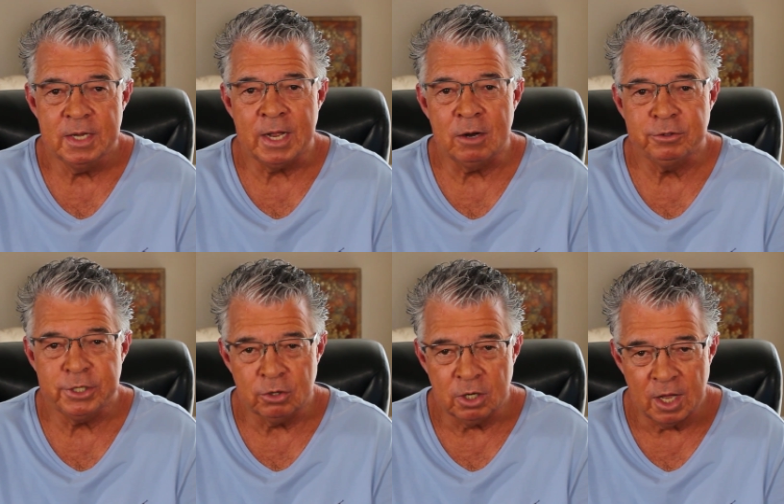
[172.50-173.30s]
Now,
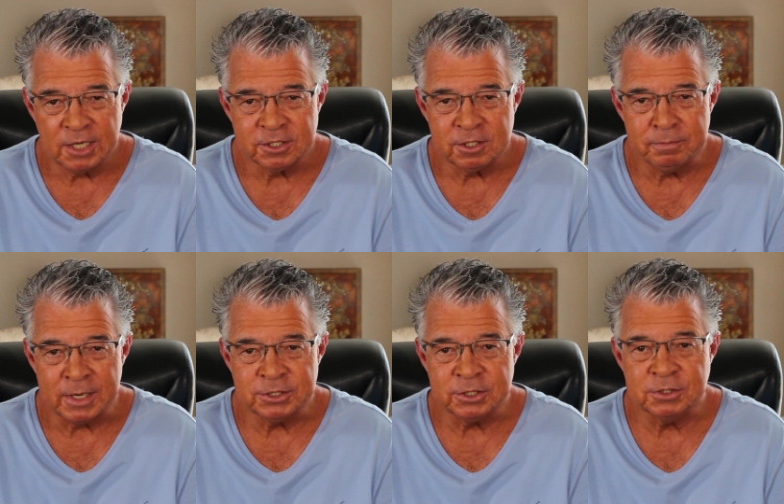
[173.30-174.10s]
neurological
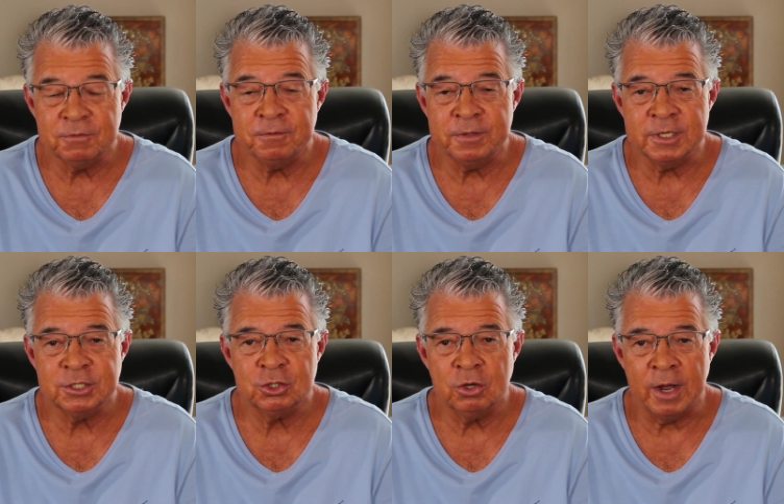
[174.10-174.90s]
measures for
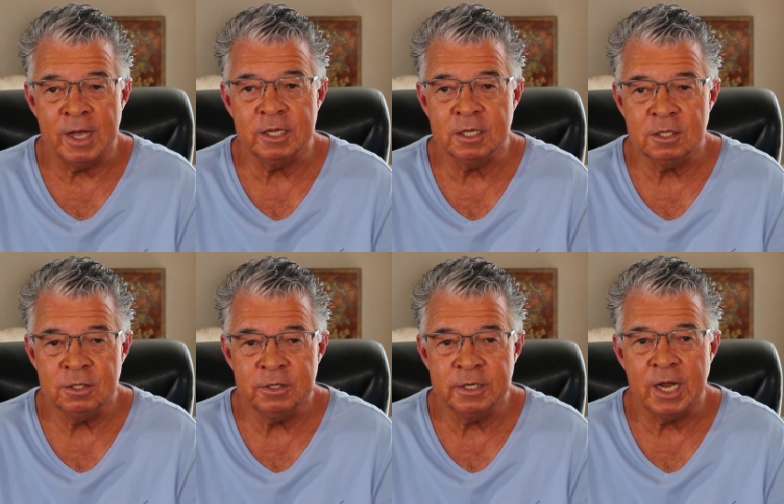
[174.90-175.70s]
this trial
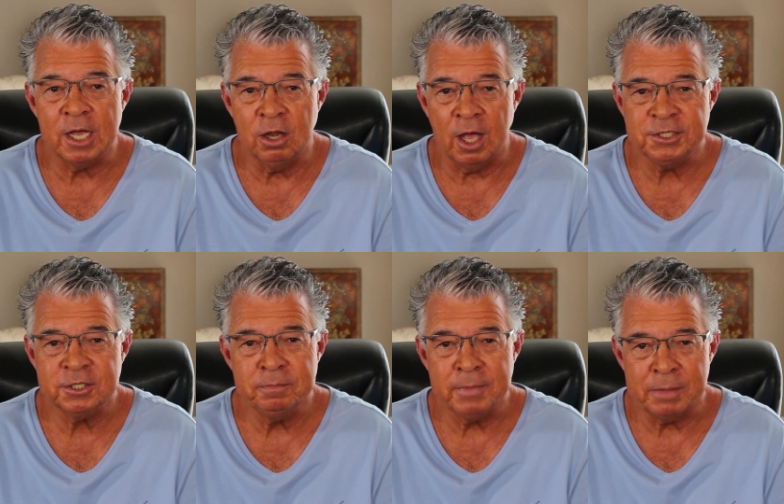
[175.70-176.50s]
included a
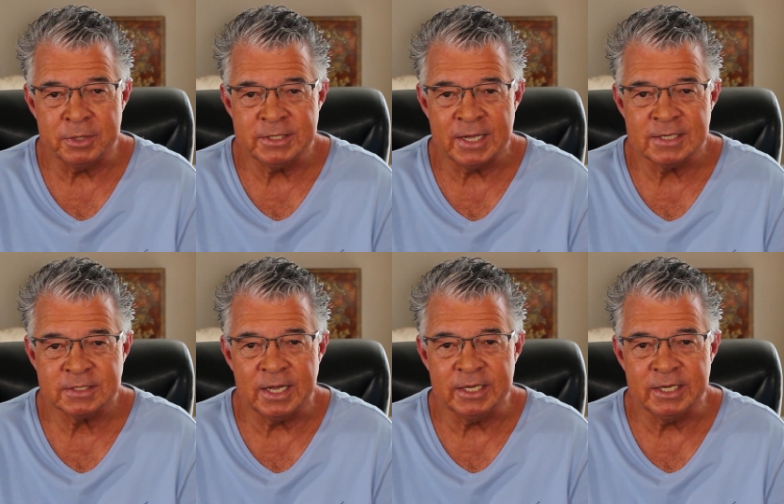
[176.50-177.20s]
logical memory test,